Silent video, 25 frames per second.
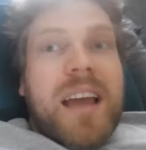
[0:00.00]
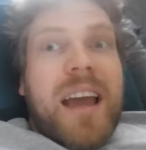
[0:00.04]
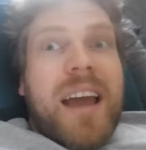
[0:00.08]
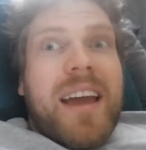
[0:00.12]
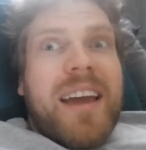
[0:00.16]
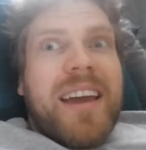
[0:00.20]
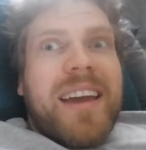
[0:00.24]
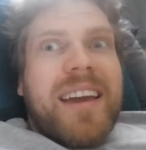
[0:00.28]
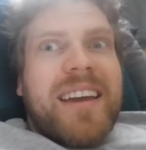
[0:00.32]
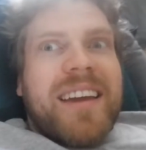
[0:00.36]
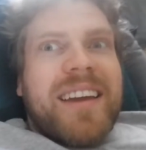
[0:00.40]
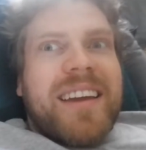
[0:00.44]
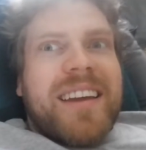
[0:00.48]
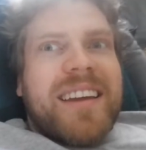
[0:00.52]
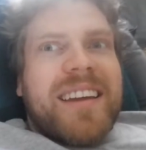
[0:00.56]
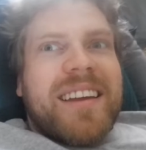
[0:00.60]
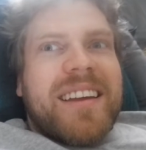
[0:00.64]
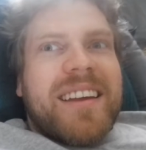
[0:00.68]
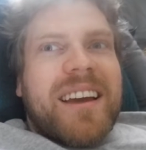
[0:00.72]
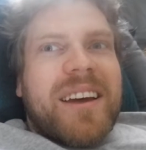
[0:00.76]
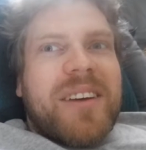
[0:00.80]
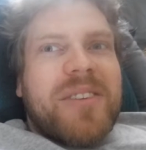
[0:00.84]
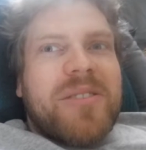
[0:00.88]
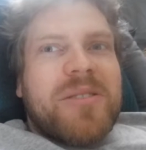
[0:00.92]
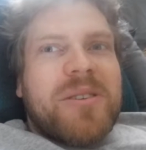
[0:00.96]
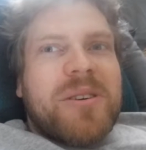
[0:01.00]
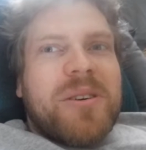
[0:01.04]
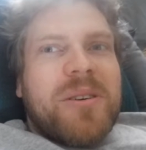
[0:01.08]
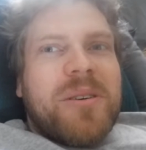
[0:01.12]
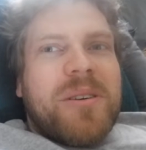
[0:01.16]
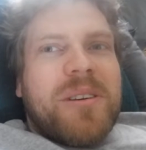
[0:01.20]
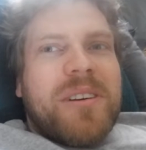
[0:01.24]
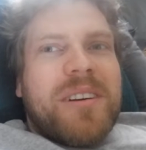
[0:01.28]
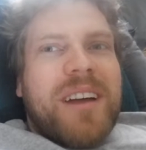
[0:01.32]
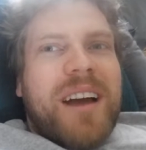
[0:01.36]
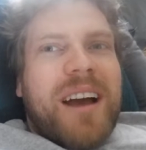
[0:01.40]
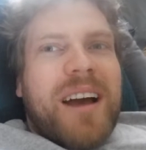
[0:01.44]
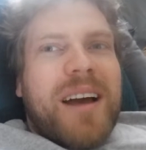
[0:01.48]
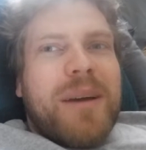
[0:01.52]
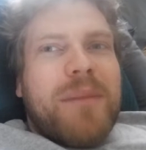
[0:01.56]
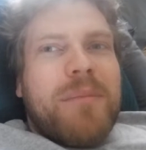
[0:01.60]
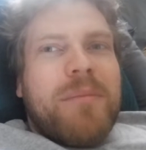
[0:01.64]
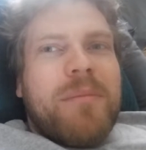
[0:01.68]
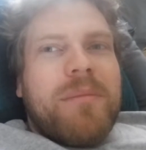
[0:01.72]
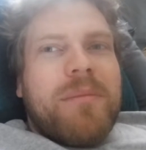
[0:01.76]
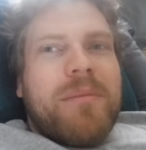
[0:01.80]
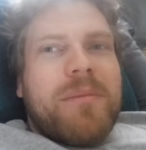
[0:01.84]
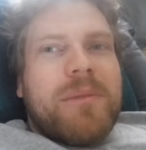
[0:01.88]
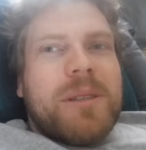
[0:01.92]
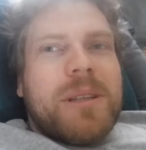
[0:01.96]
Hey. How's it going?
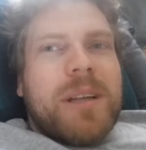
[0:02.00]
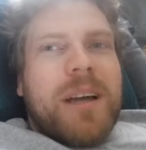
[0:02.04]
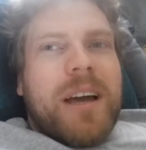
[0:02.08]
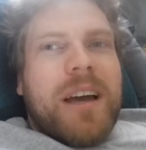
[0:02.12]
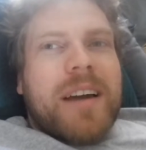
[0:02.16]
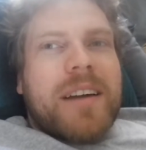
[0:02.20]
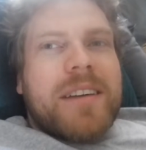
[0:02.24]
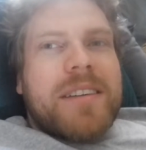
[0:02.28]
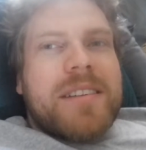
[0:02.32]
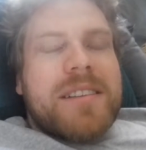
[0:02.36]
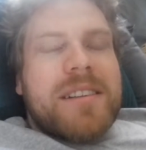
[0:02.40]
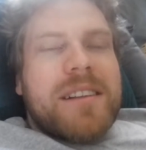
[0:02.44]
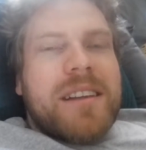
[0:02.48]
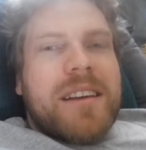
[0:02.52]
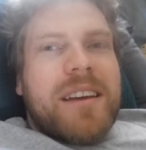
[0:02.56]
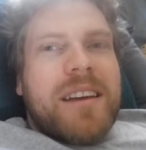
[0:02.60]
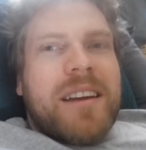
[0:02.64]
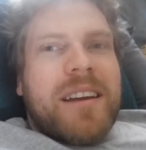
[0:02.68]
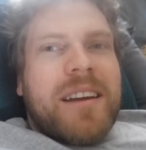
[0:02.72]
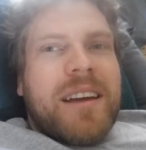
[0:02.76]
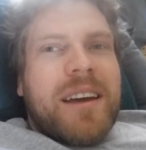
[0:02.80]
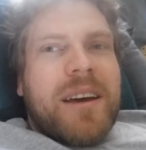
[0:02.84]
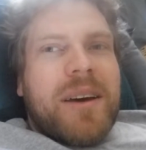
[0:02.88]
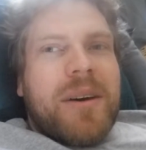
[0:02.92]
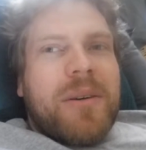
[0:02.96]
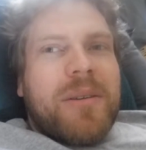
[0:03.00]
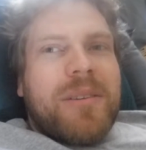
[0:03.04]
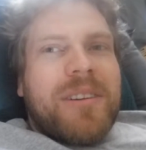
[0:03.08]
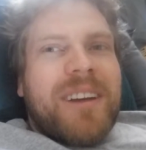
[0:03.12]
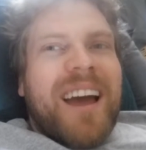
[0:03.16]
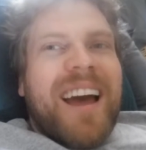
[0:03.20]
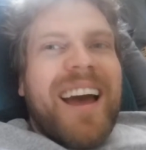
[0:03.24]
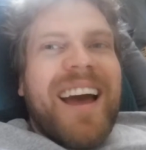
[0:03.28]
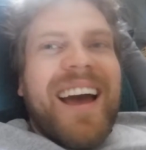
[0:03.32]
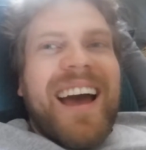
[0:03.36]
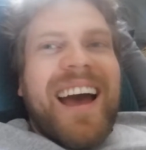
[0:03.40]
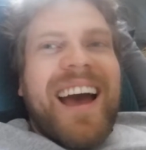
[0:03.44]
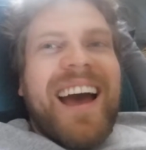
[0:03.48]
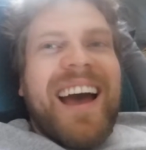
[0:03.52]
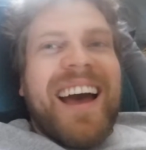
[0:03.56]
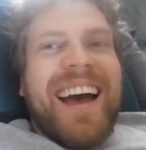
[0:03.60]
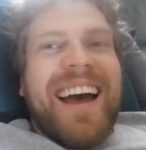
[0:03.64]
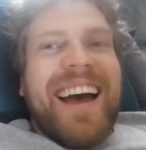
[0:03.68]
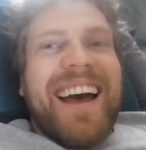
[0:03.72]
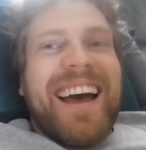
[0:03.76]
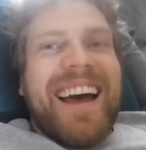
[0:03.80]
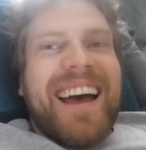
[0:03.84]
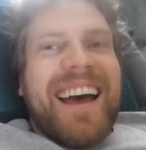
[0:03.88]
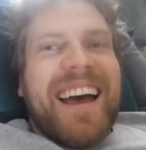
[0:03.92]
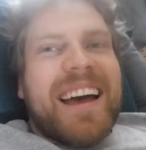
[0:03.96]
I'm relaxed, laying down.
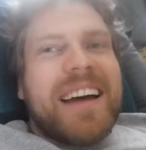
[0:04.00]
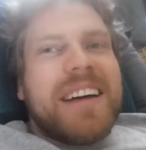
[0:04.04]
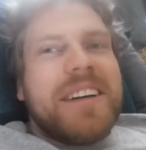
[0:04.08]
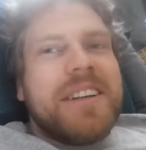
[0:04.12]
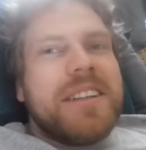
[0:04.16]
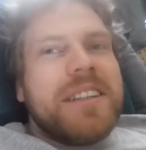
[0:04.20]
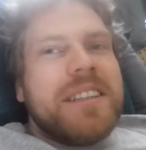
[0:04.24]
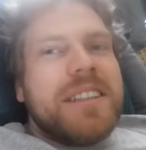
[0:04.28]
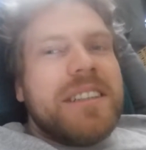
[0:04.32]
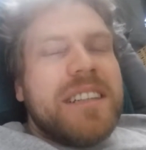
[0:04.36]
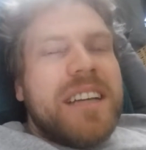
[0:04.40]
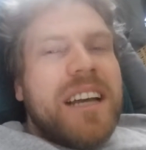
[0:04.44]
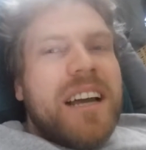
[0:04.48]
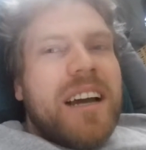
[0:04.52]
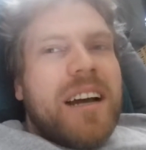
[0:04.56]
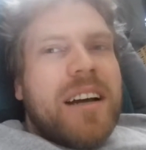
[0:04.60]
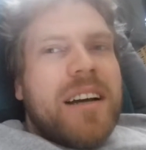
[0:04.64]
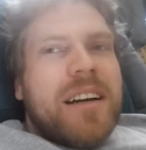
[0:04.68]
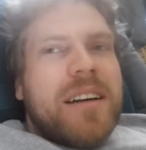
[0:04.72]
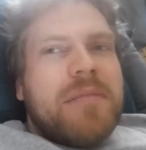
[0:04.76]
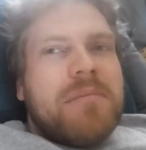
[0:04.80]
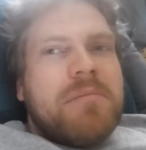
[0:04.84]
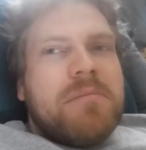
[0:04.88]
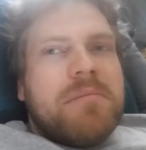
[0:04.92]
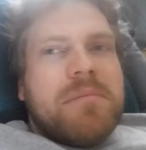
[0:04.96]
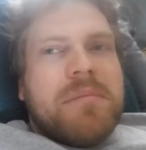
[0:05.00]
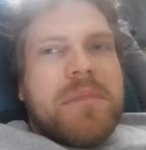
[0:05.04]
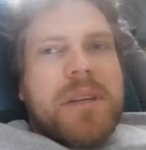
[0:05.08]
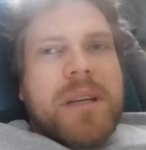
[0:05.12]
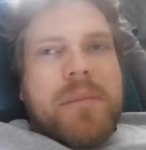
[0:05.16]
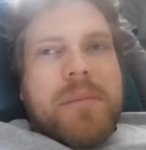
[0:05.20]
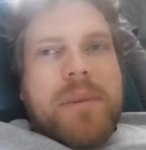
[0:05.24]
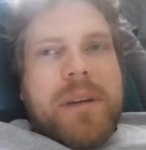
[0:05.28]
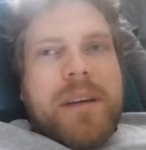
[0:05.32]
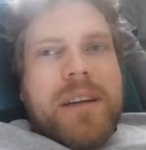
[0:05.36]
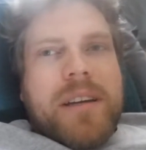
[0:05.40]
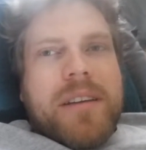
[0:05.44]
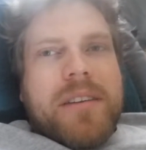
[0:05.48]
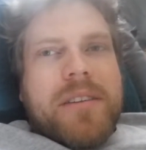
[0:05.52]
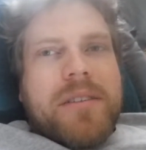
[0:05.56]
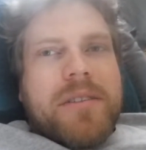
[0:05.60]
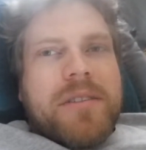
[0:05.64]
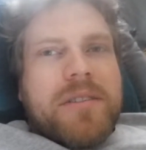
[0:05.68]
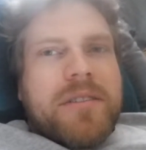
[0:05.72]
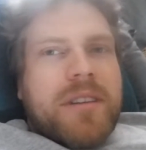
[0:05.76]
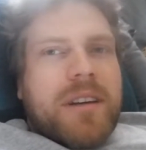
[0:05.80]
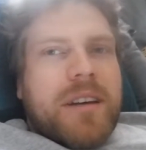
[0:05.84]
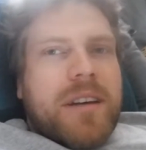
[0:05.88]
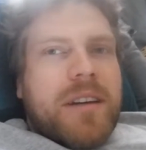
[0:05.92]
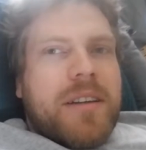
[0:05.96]
um, man, my head
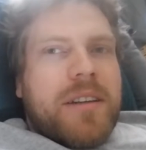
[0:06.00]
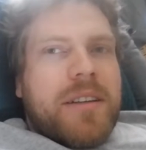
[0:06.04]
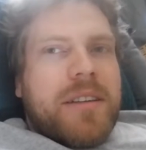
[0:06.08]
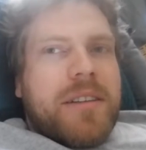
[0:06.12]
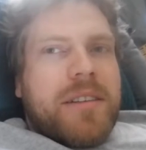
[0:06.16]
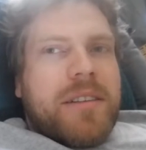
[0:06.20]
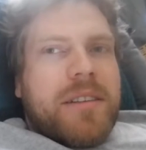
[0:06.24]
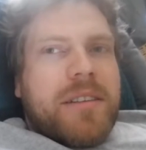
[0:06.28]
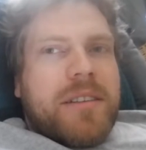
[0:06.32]
looks tiny.